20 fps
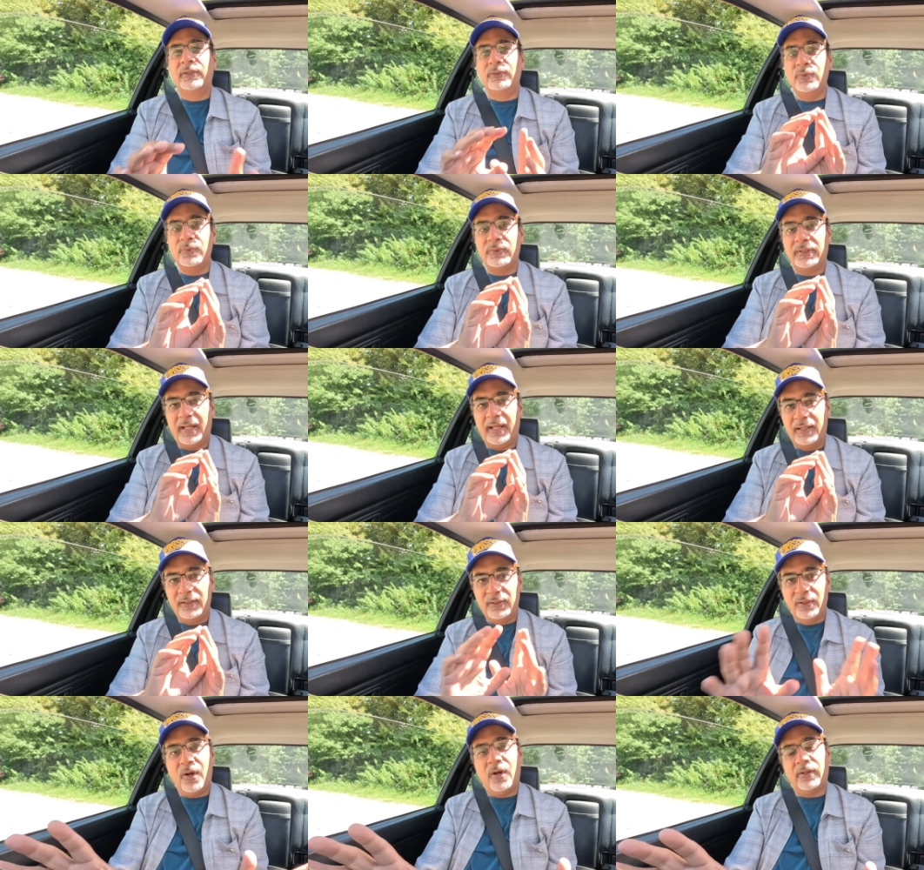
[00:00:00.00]
You
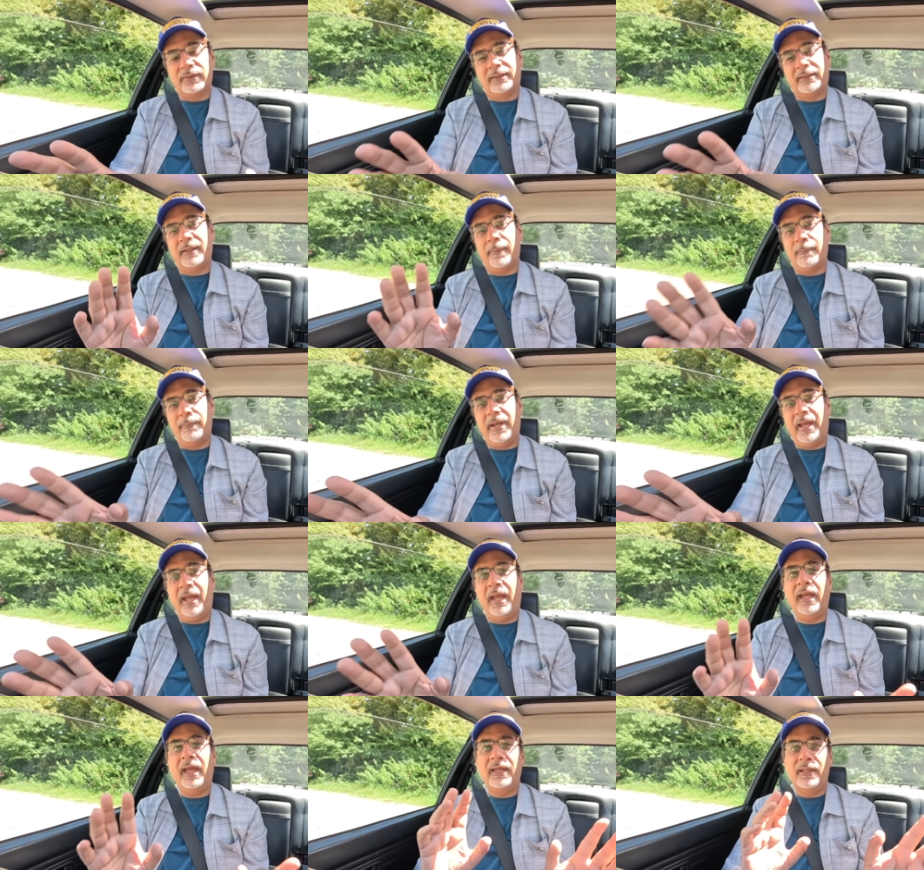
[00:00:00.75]
cannot
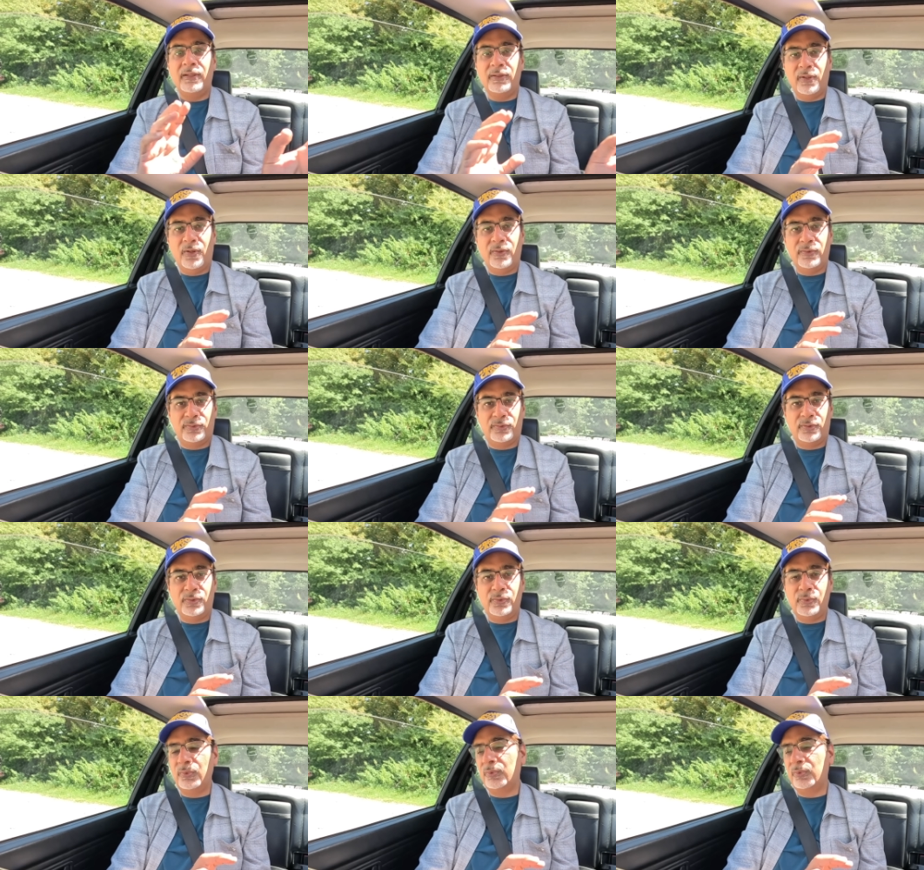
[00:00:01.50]
compare those two.